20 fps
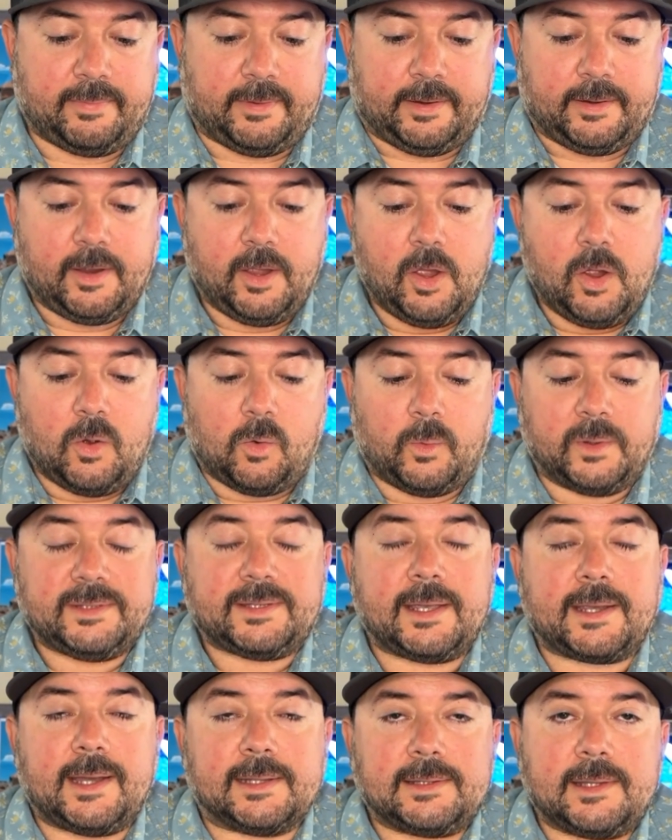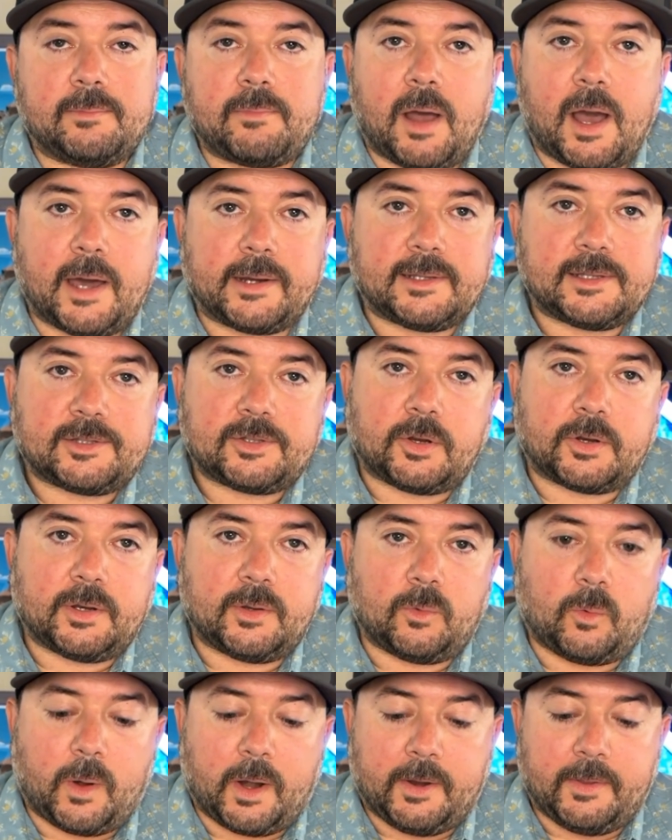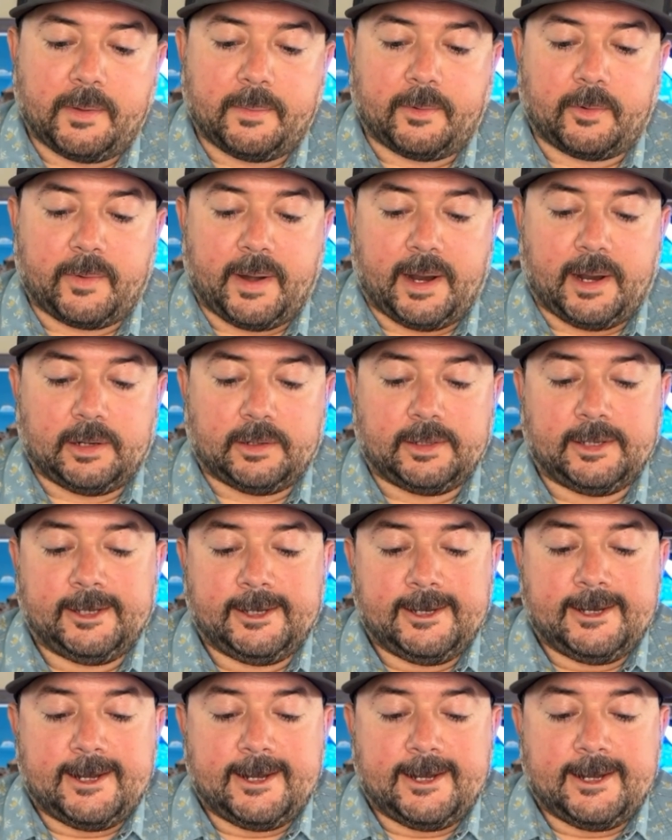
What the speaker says: but once I got them on and started to wear them around